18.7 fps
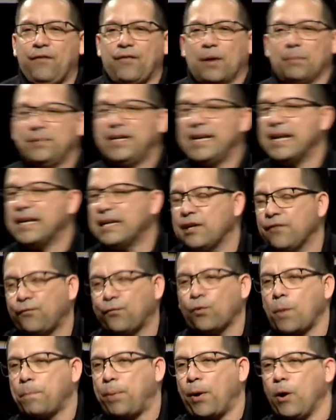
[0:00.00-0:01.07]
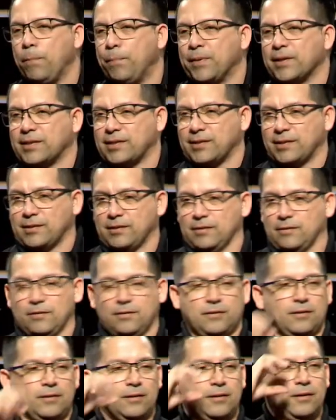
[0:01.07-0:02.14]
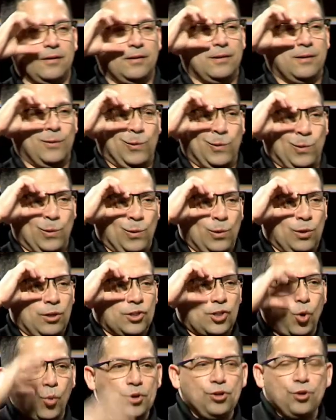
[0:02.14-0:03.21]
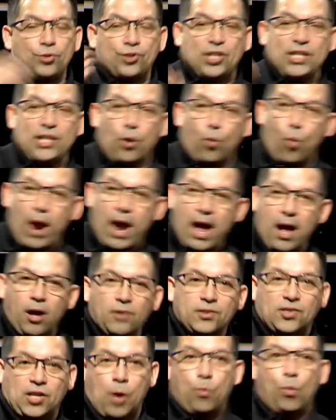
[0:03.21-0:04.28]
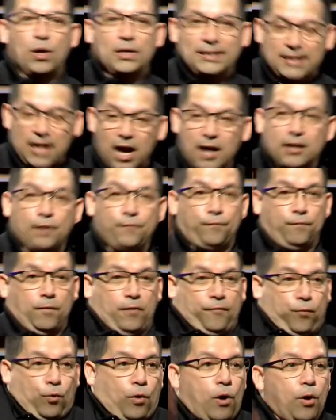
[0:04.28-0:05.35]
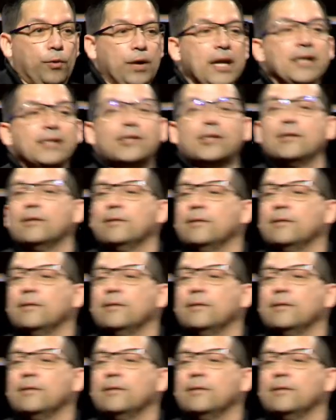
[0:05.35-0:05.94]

I'm digging for a purpose. So when you see a well, someone dug it for a reason.